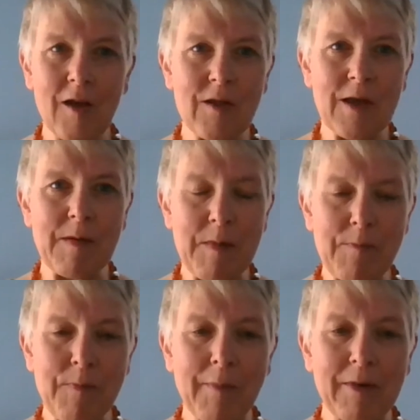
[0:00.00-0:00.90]
that I'm
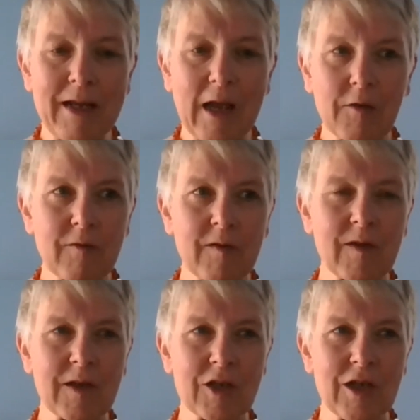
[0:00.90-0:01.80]
a public health
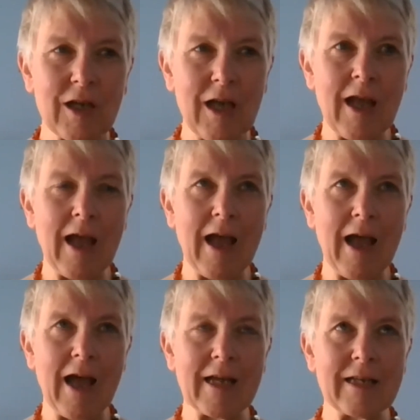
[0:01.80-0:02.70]
researcher
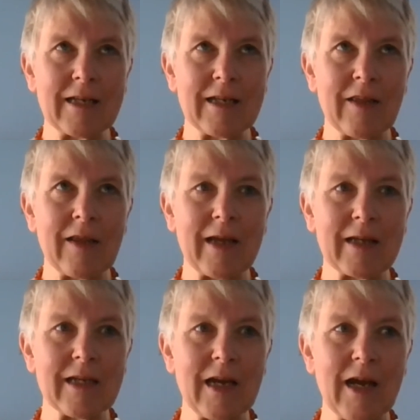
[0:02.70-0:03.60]
and that
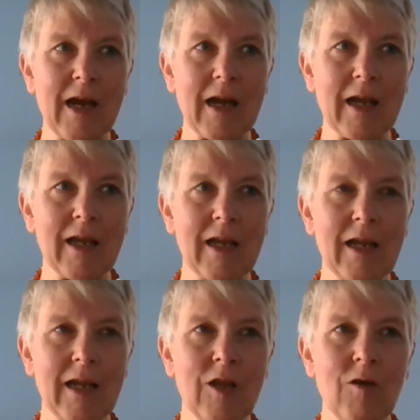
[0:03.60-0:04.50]
I
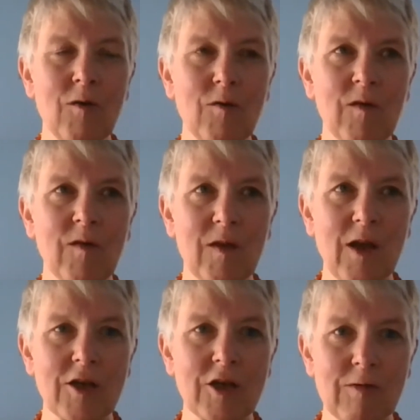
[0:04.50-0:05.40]
use
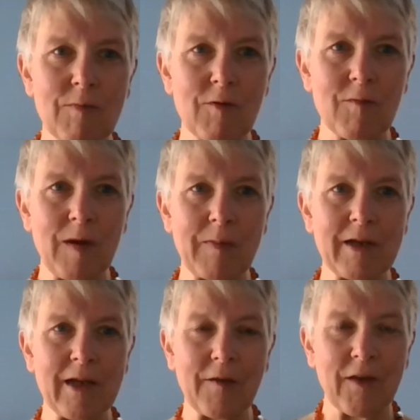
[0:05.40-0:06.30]
research to improve
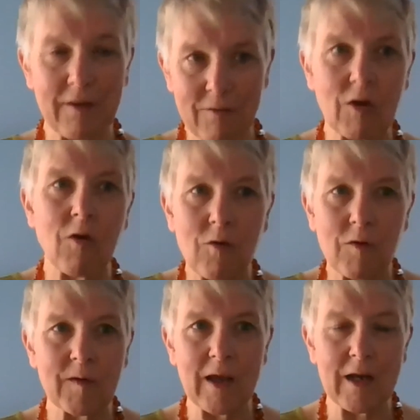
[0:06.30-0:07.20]
public health. And of
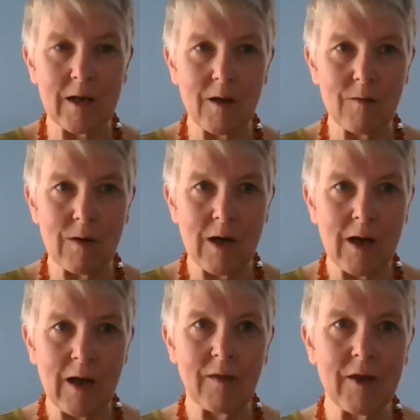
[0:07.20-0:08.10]
course, they know
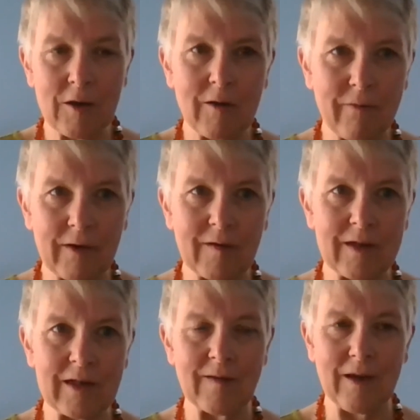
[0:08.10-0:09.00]
that
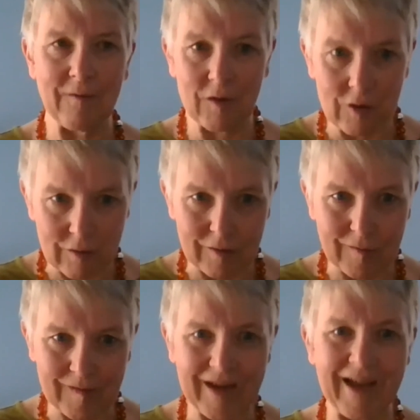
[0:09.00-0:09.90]
universities have
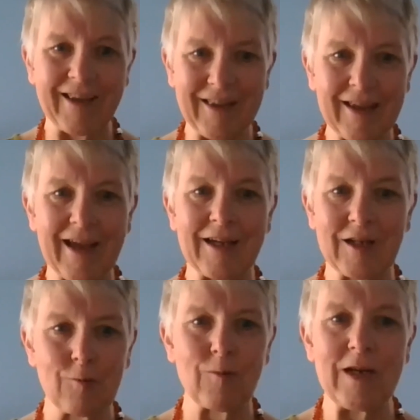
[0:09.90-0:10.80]
students and that
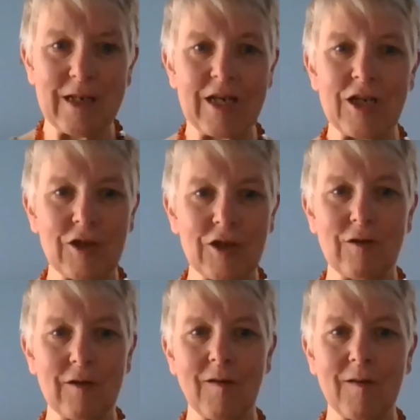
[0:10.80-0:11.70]
we teach
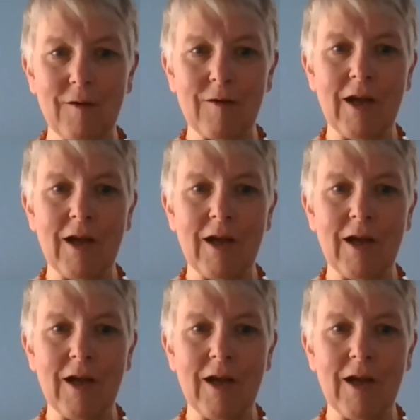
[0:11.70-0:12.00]
students. So